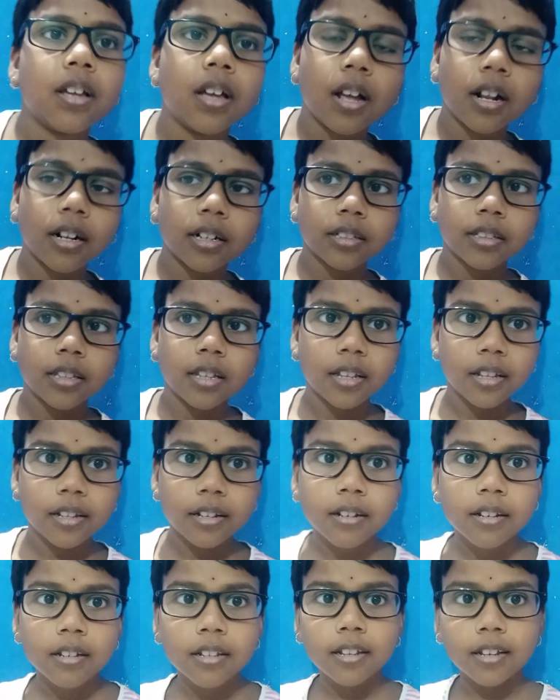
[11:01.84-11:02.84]
And
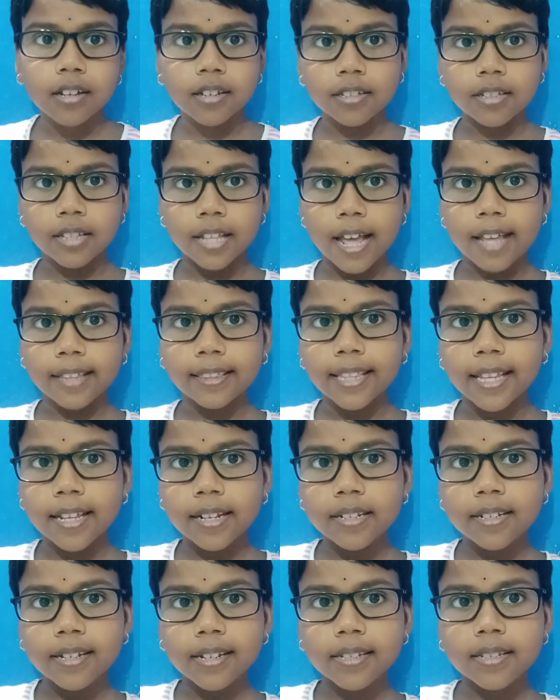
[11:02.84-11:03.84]

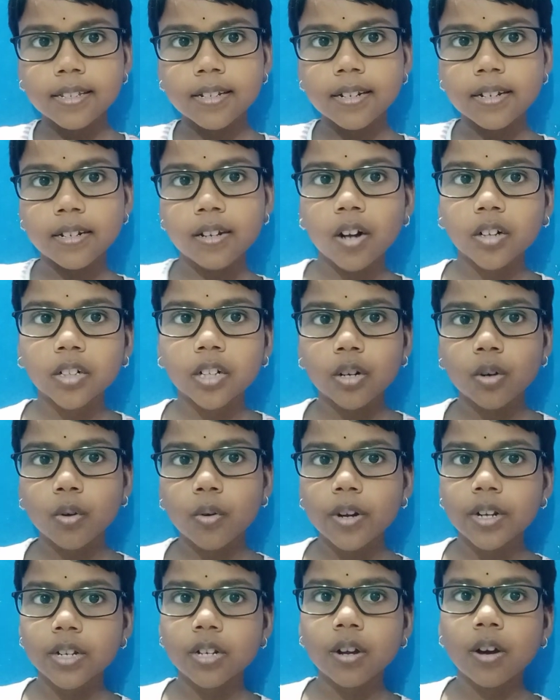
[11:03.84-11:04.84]
then just Dr.
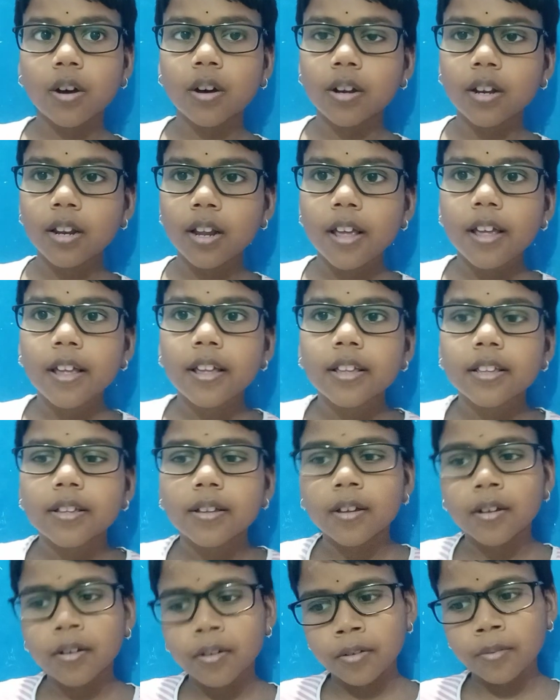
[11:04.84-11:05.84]
Know-it-all
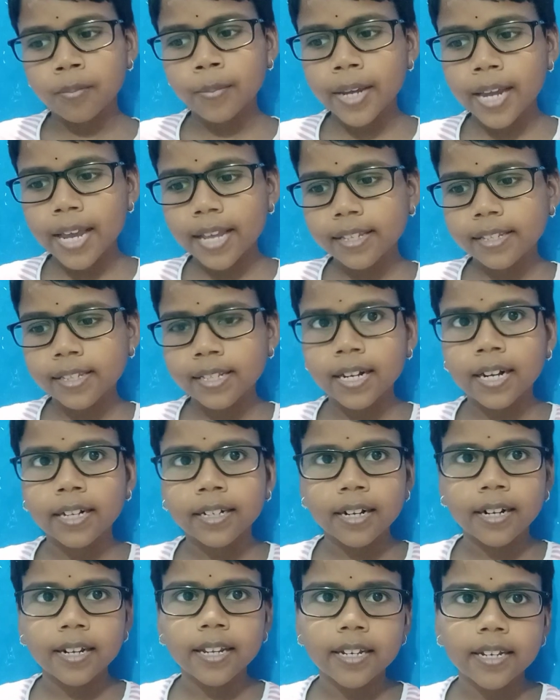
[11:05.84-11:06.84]

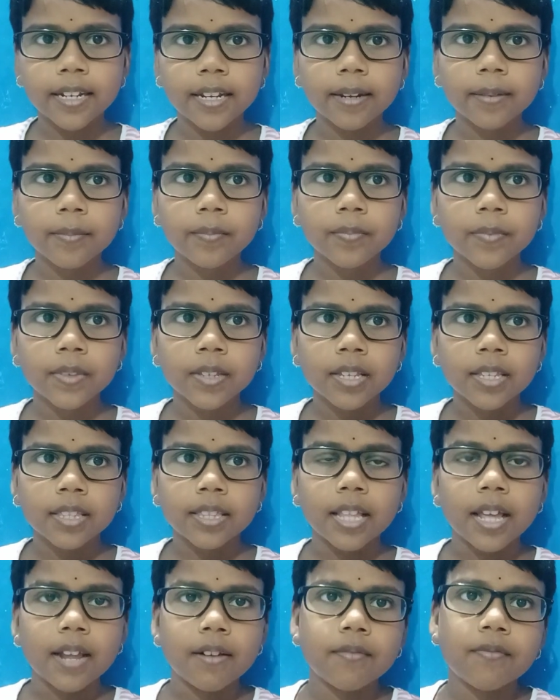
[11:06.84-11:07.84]
started eating.
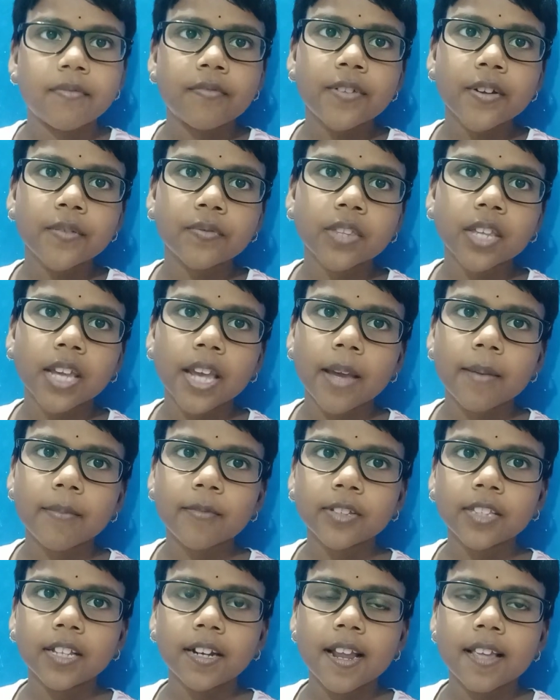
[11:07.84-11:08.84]
Then fifth came
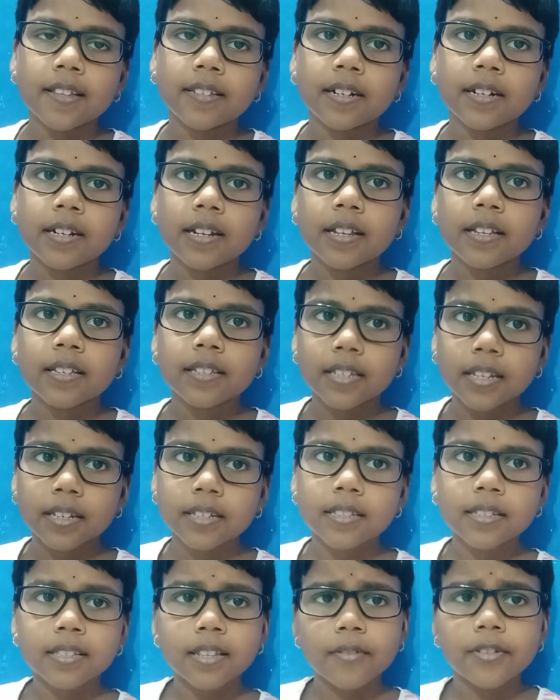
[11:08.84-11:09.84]
with the dessert.
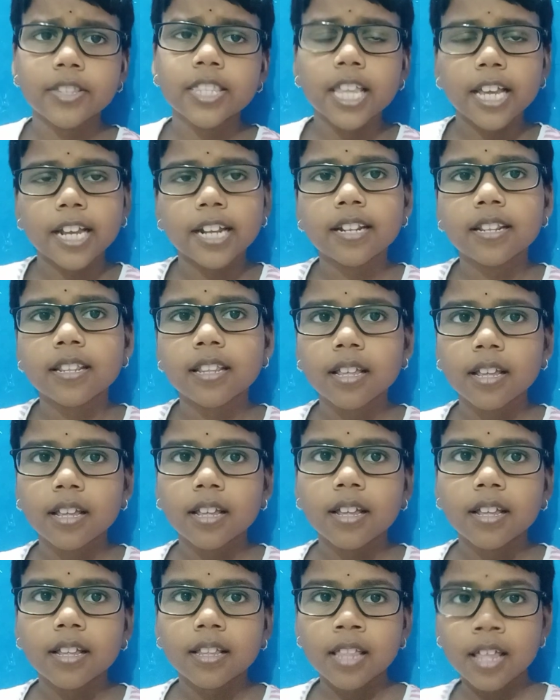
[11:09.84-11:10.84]
Sixth, seventh, eighth,
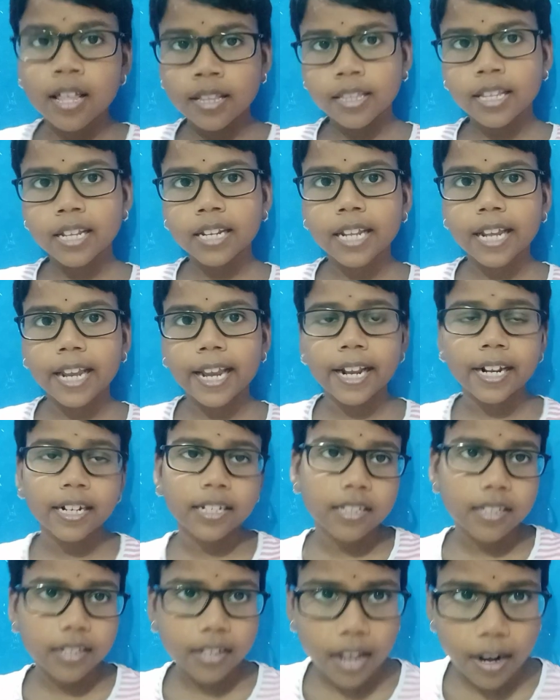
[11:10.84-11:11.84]
and then
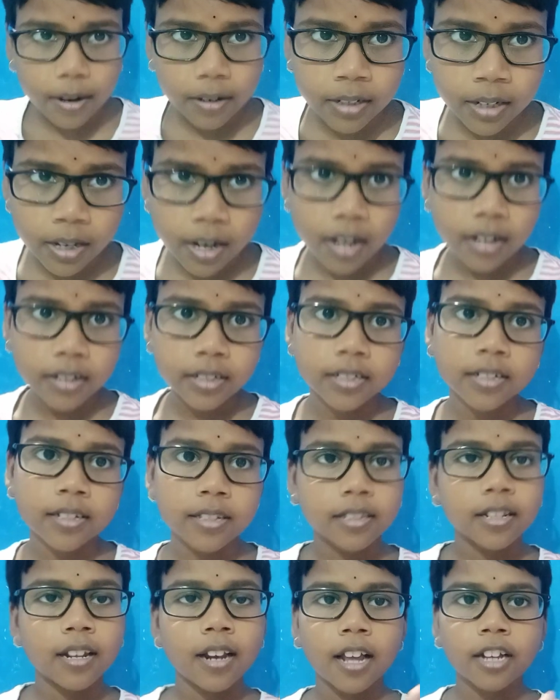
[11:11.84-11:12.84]
eighth at
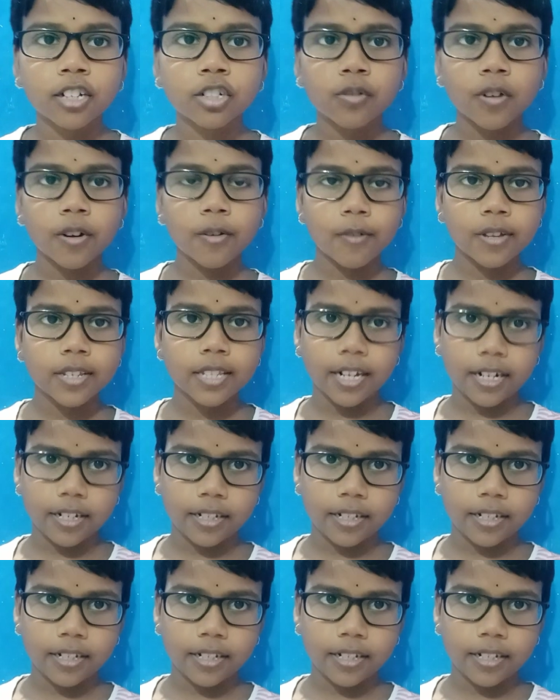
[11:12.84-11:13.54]
last. The last one was